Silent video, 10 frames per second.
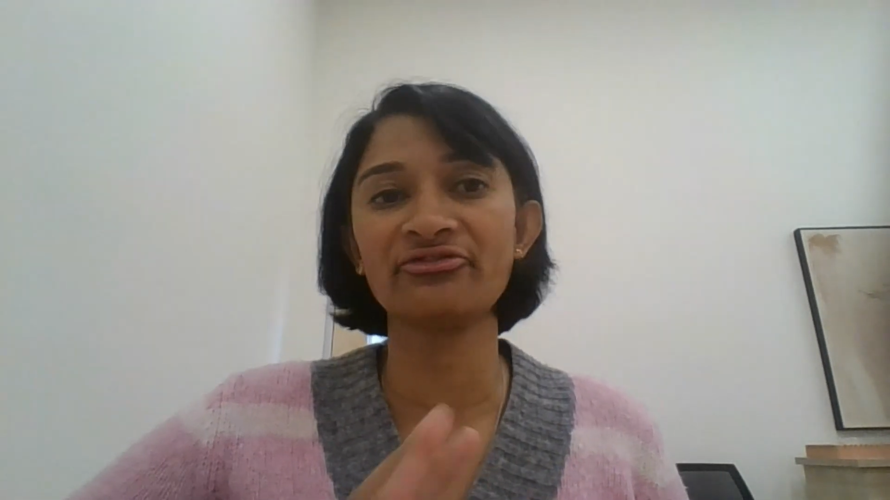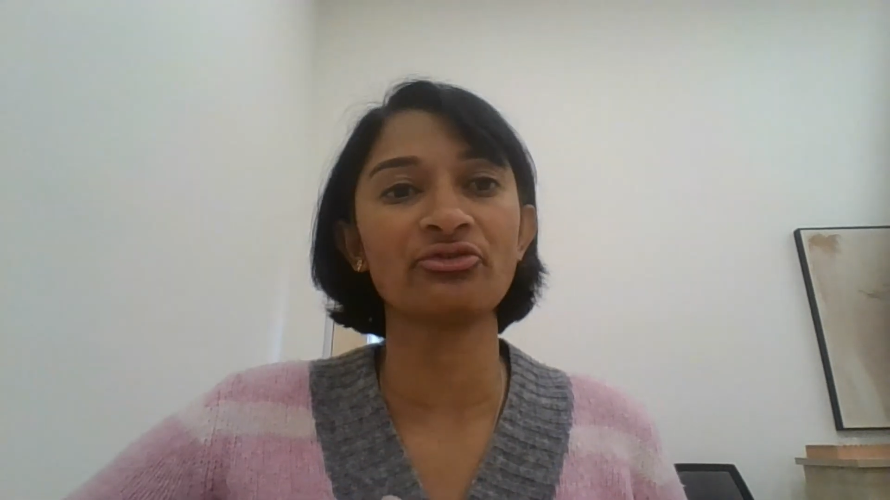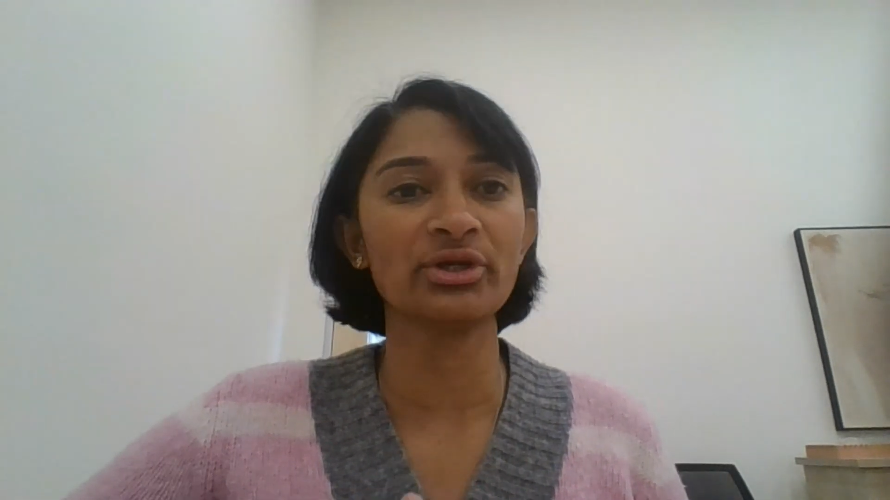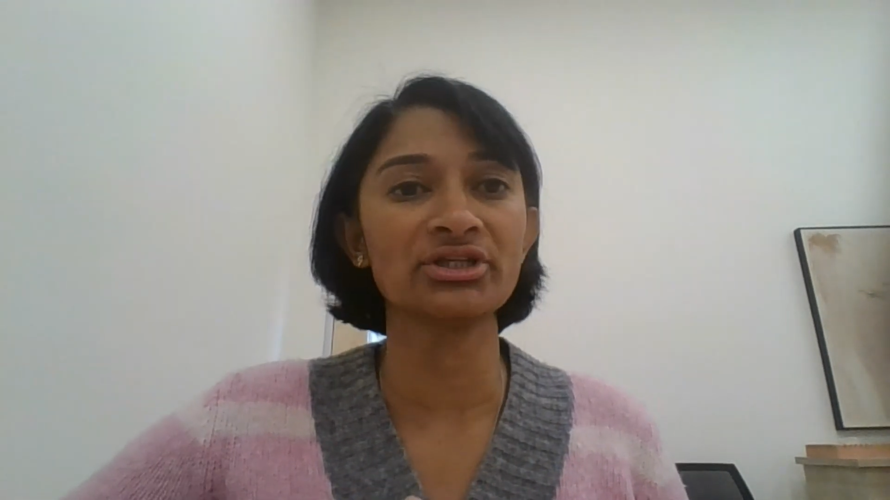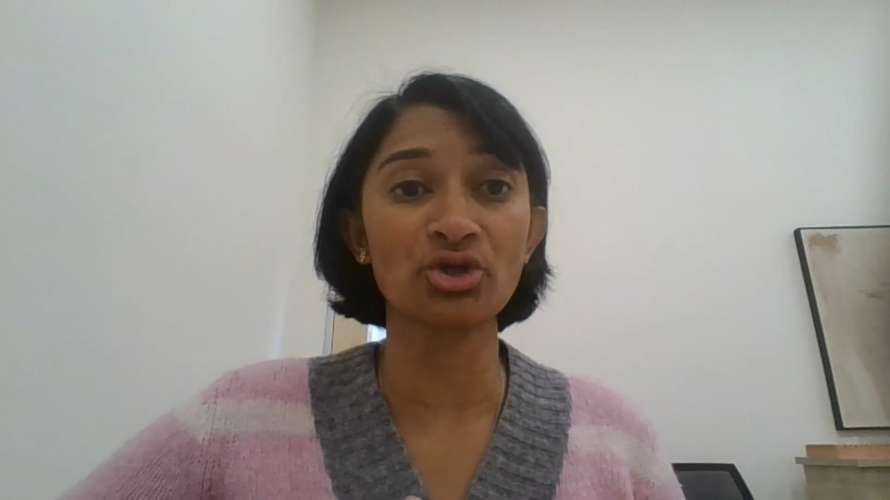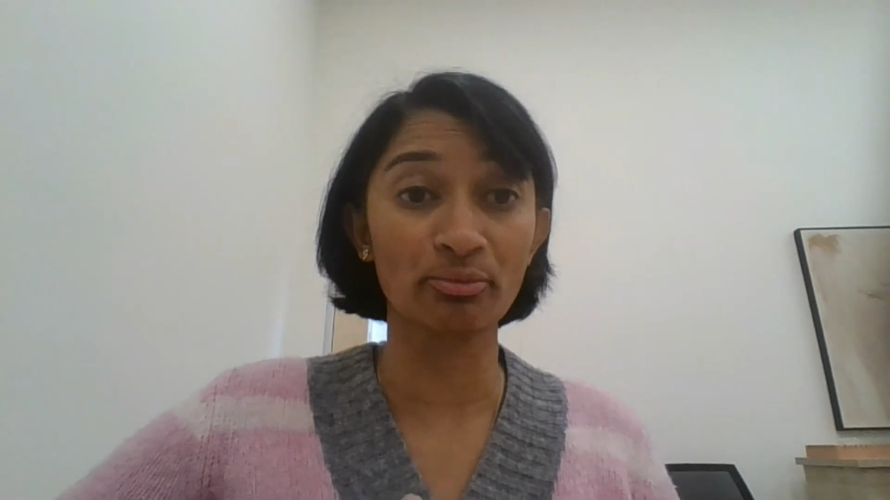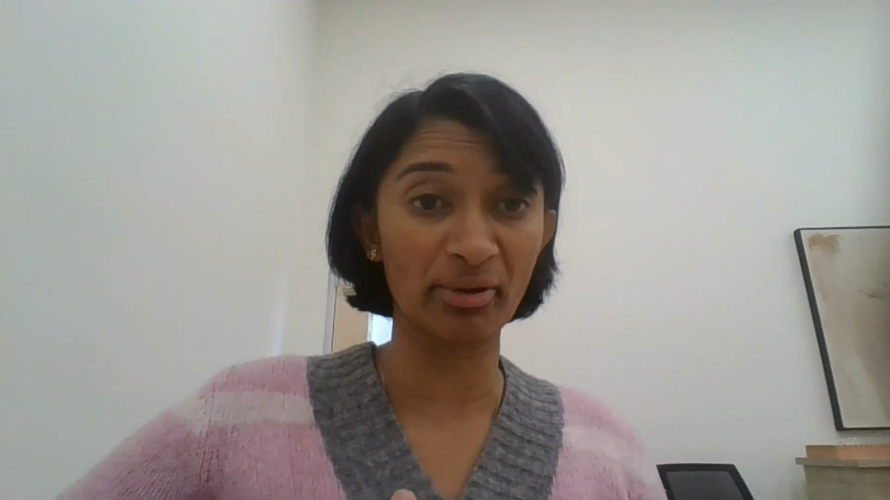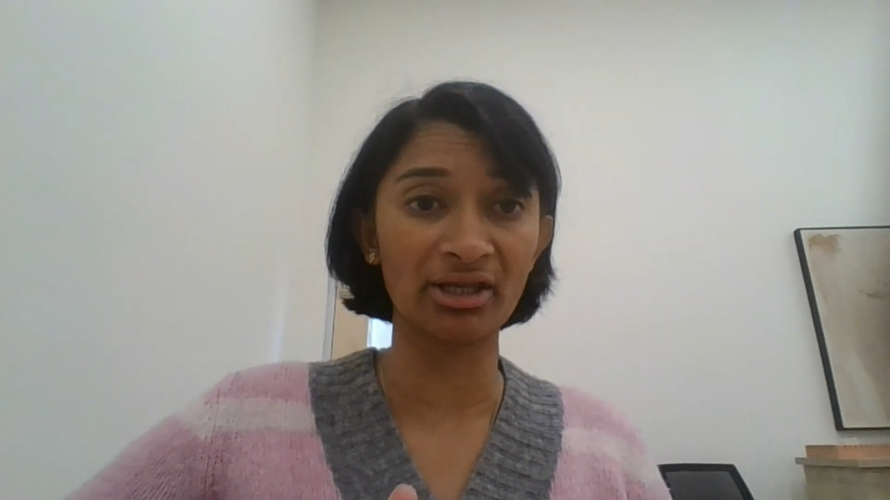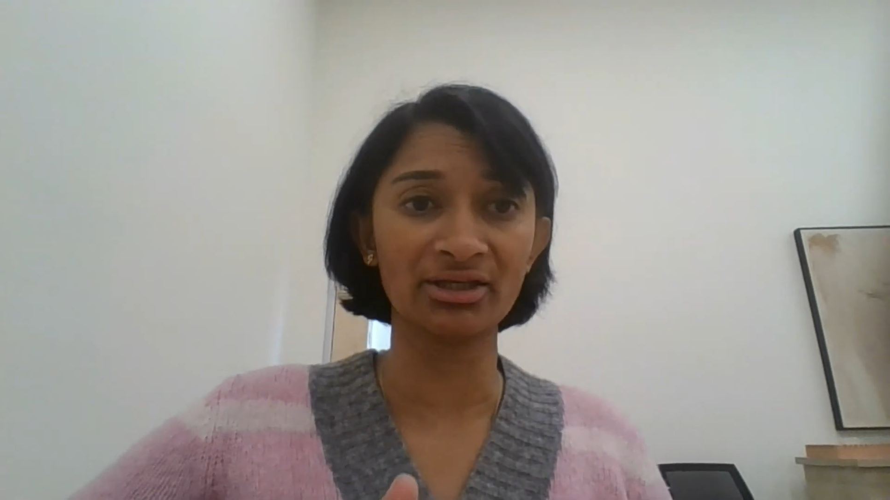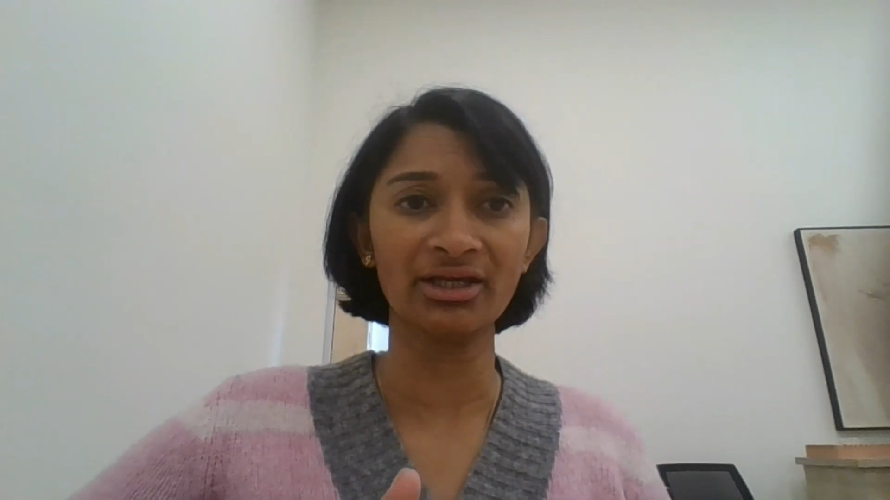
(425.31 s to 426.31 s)

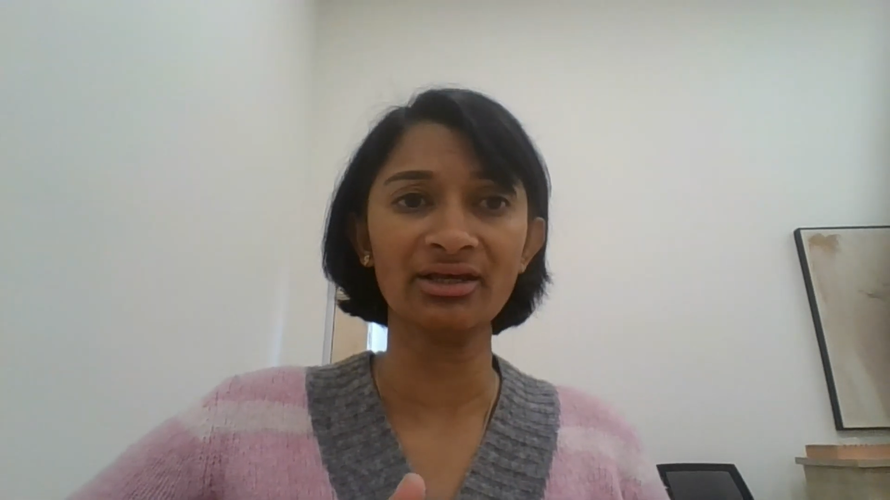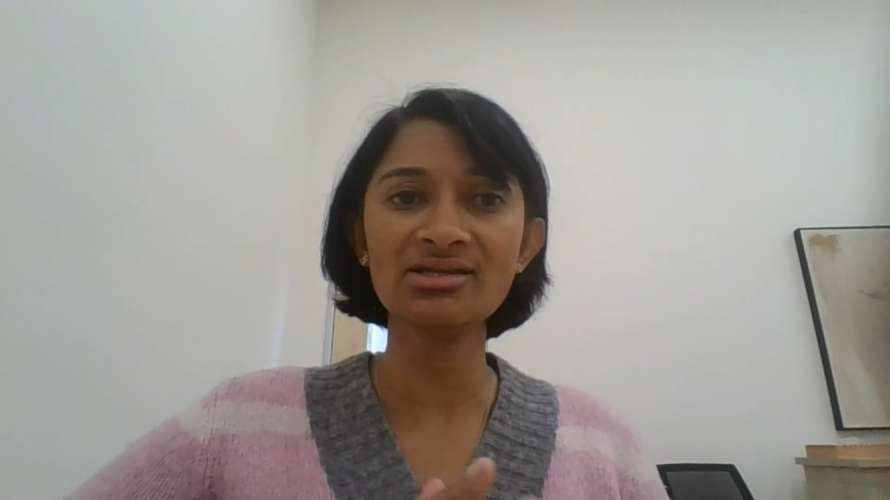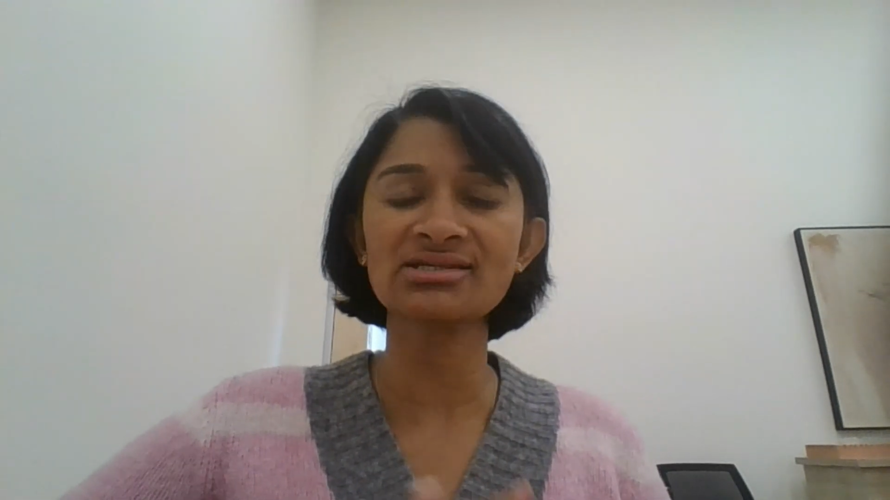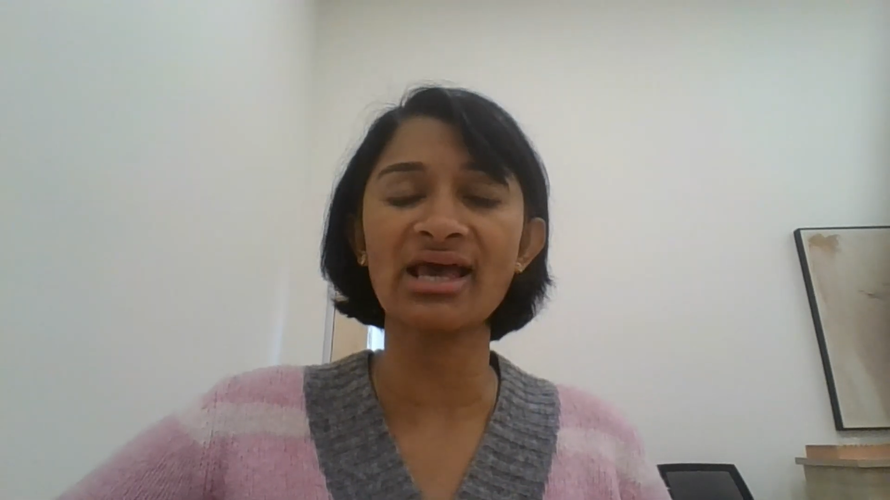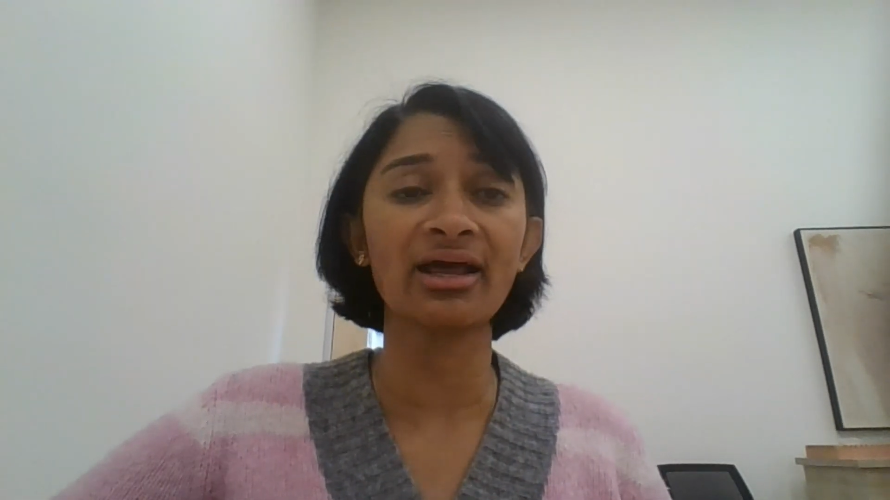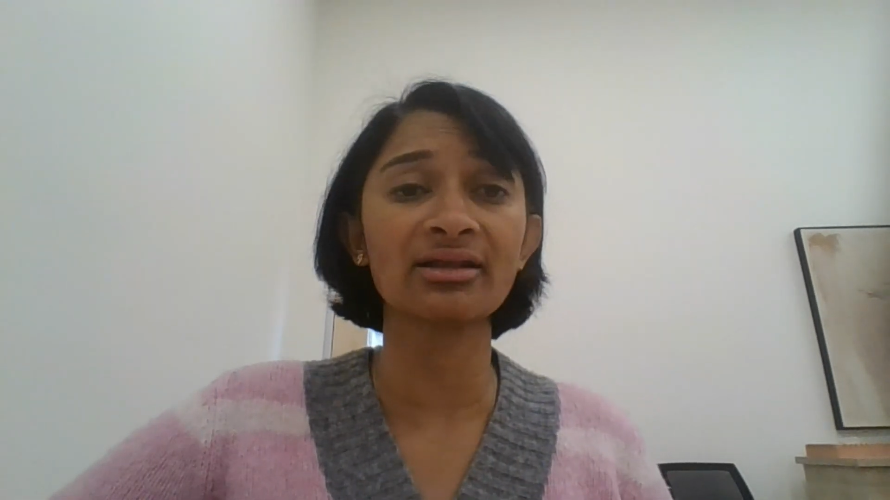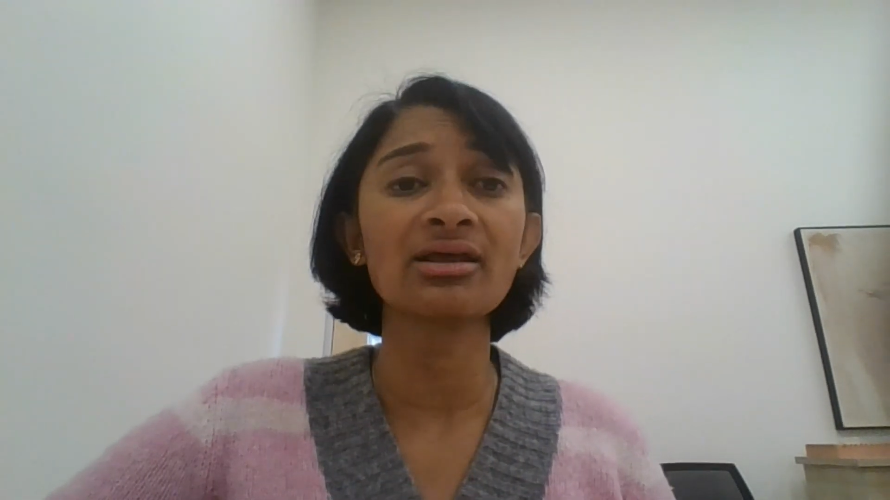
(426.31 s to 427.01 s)
different opinions.